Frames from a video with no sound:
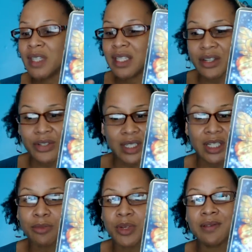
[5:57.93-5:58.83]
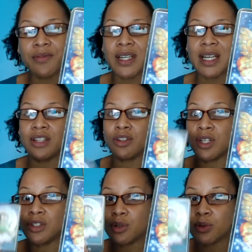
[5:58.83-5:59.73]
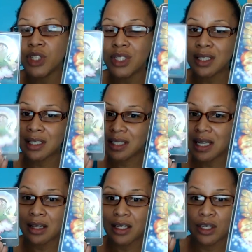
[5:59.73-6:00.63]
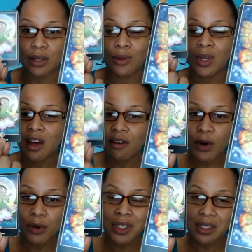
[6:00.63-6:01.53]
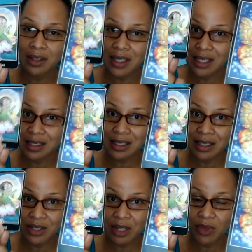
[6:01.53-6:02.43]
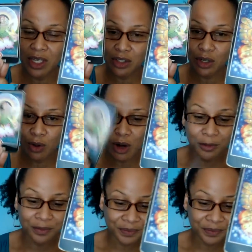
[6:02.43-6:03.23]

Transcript: There's still benefit in your intuition that's telling you focus on this. There's something to grow.